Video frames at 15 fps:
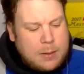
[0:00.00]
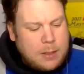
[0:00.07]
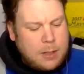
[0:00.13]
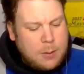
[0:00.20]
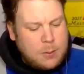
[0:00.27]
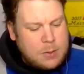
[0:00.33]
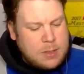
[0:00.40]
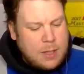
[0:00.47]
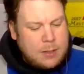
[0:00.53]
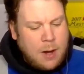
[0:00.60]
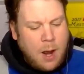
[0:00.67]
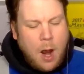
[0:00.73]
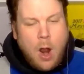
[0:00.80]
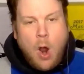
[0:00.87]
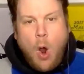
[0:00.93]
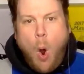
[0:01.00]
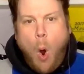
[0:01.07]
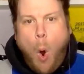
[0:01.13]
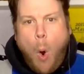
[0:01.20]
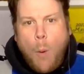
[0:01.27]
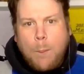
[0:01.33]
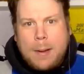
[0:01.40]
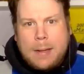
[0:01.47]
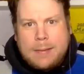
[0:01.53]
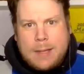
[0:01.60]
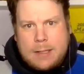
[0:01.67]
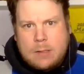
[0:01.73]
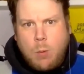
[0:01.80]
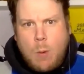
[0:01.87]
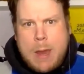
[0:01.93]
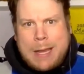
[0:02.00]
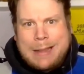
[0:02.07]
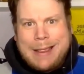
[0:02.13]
the Houston Open this week.